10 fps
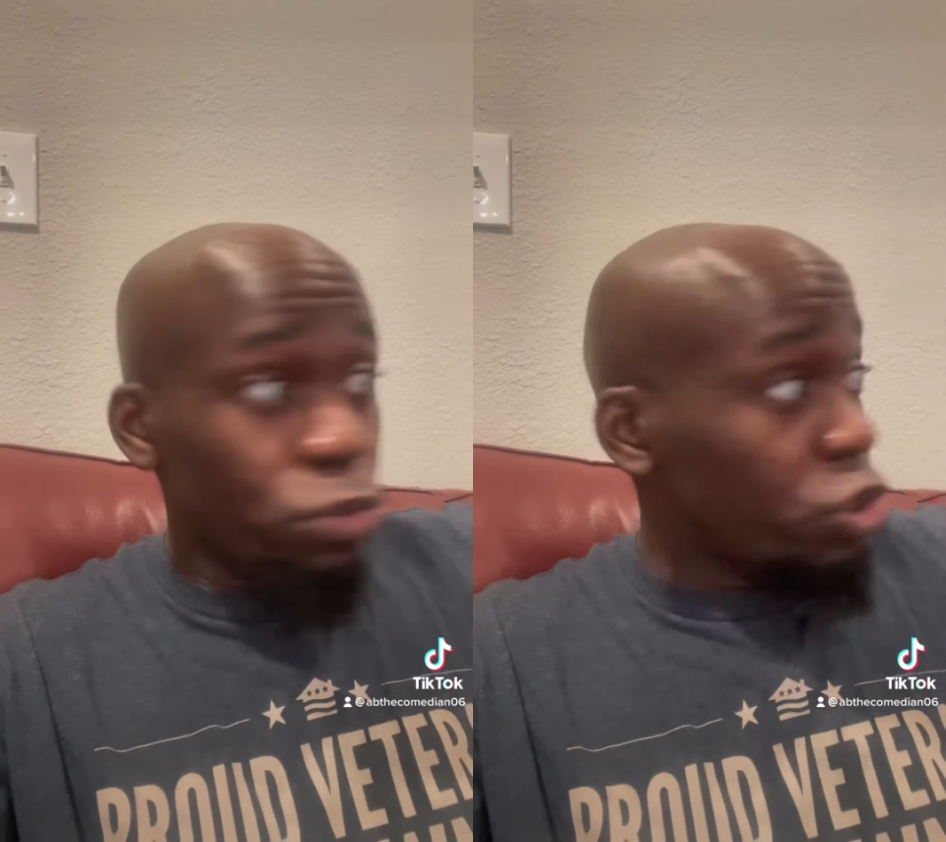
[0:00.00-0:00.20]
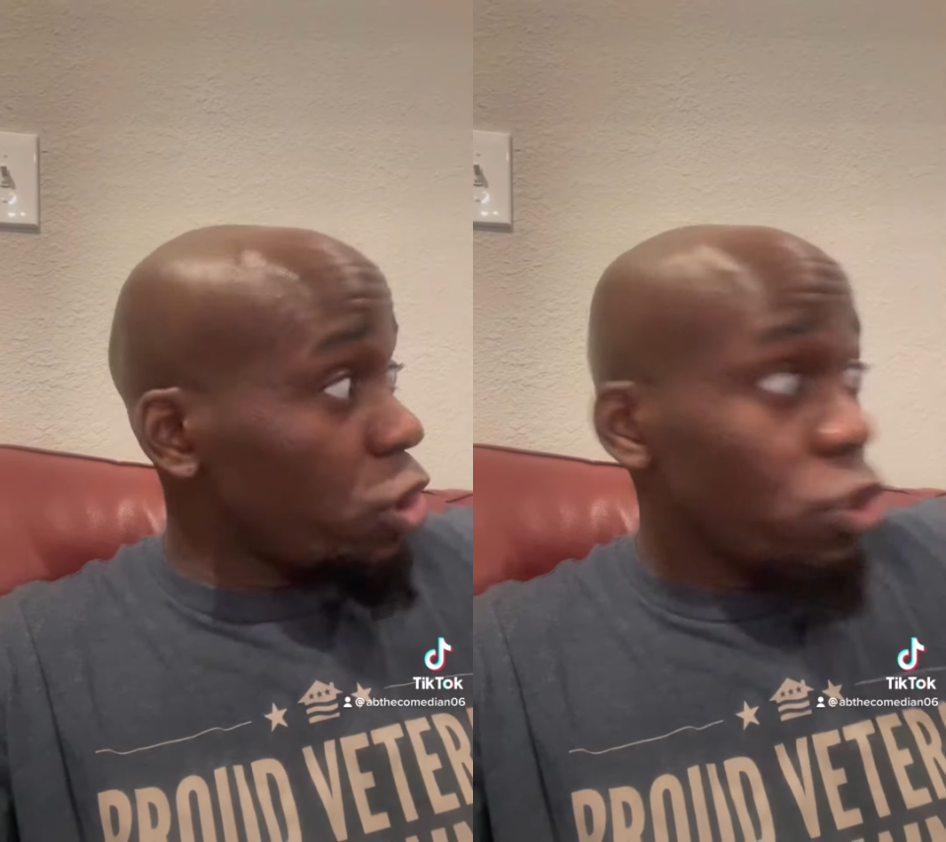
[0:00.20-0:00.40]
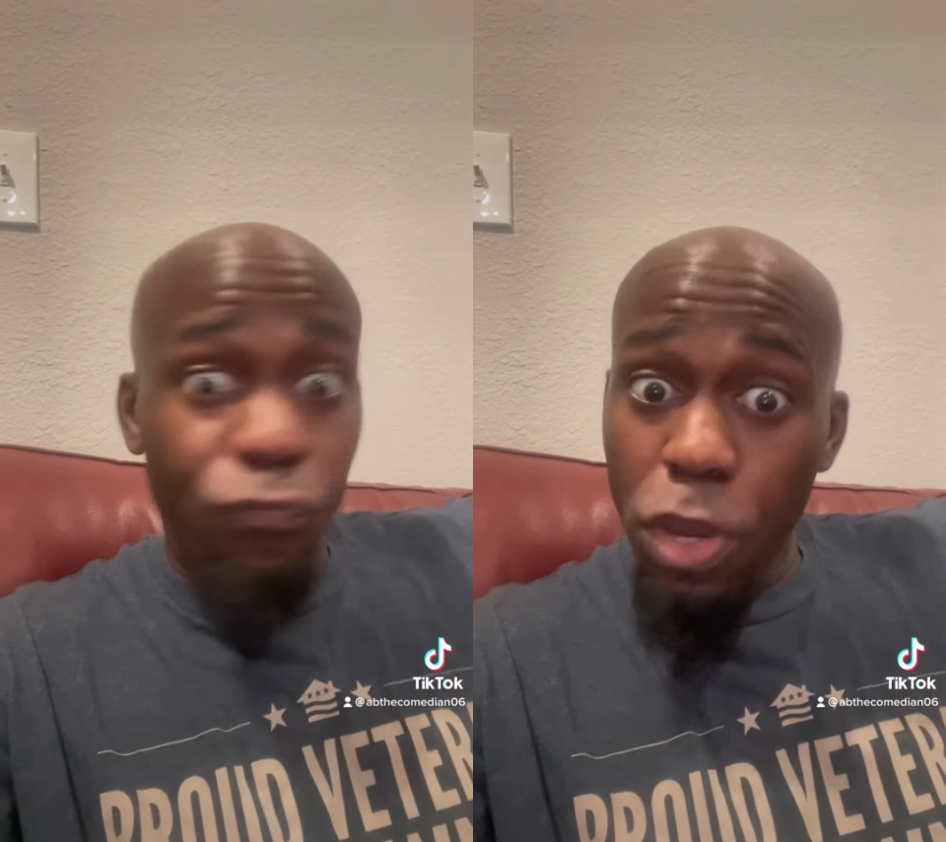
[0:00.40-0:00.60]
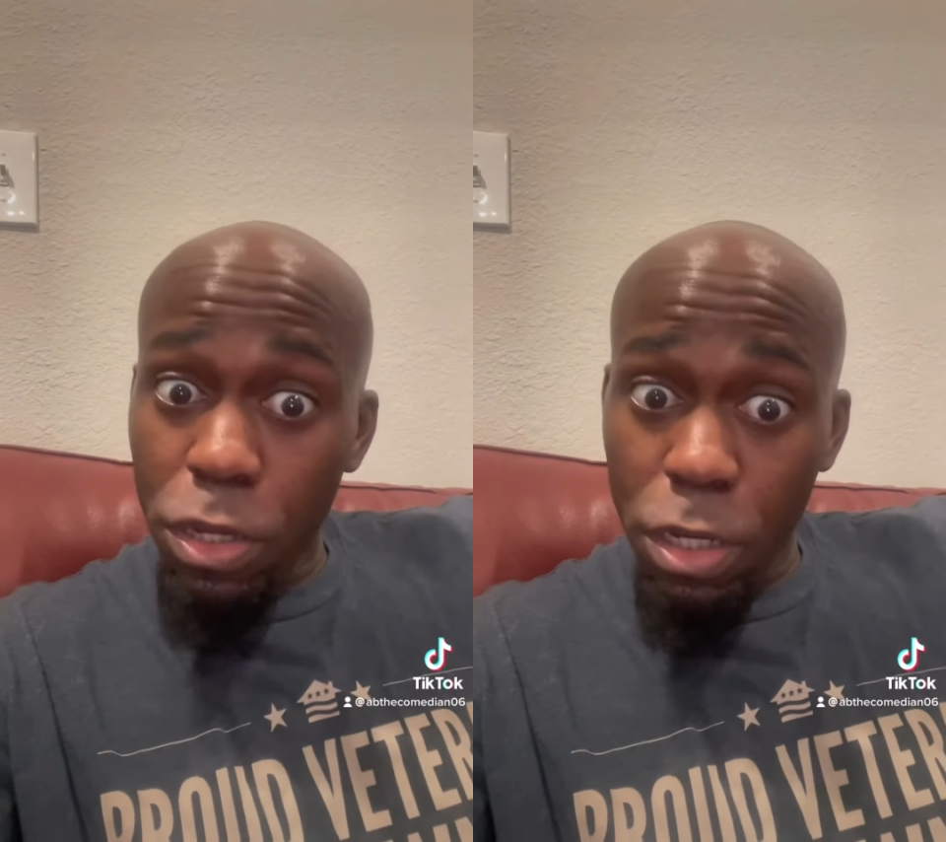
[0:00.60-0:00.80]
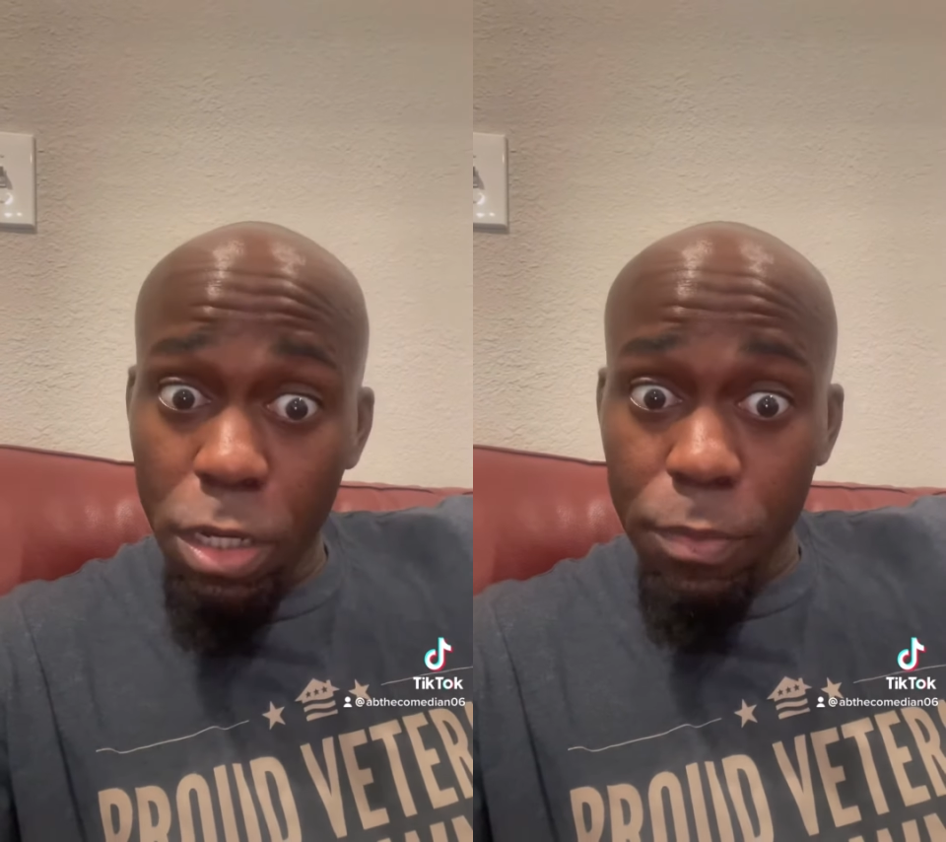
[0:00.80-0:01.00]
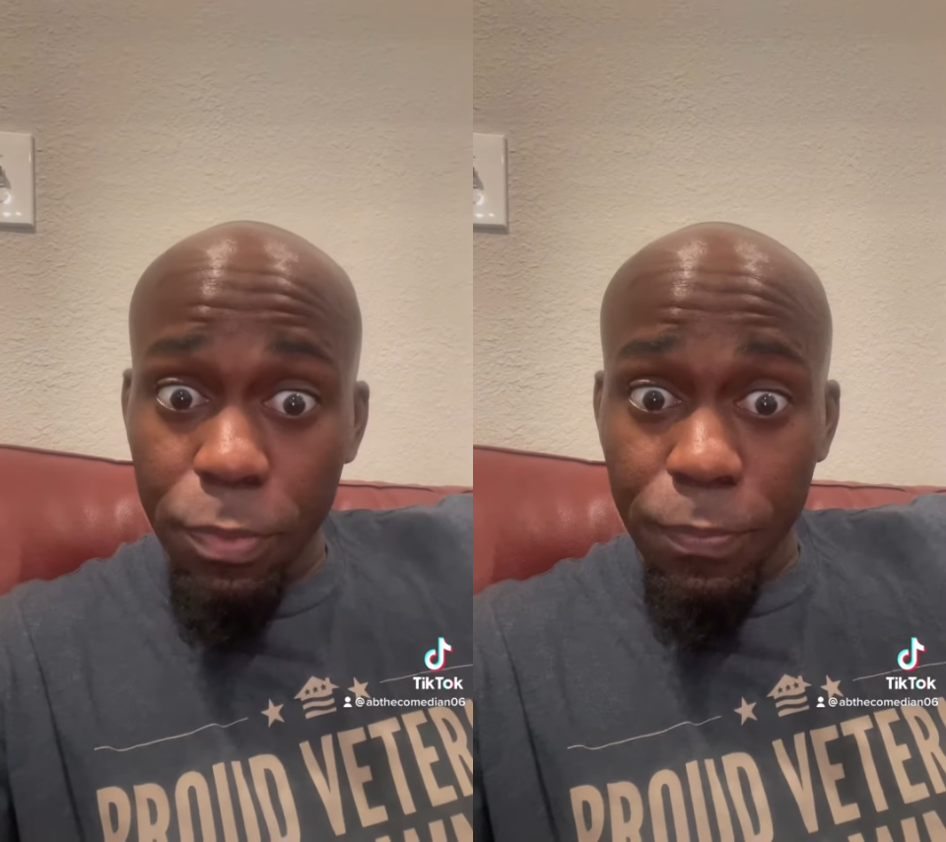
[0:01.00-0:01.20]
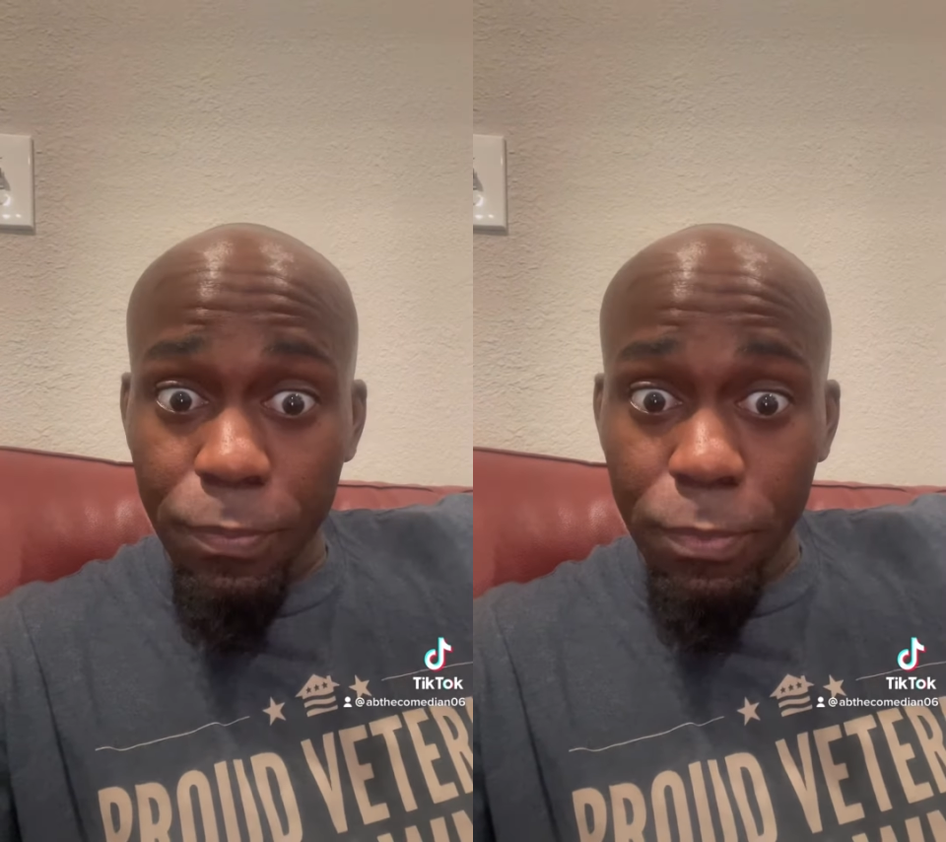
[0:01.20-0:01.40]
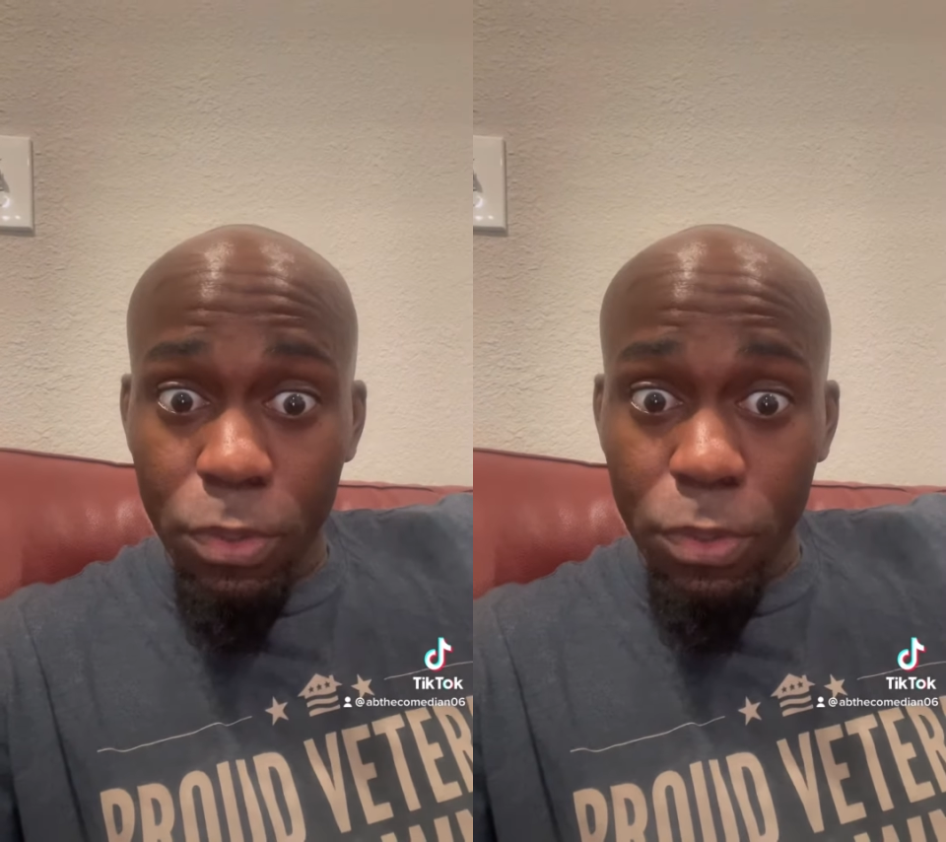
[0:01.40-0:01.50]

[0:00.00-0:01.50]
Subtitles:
Shut the fuck up.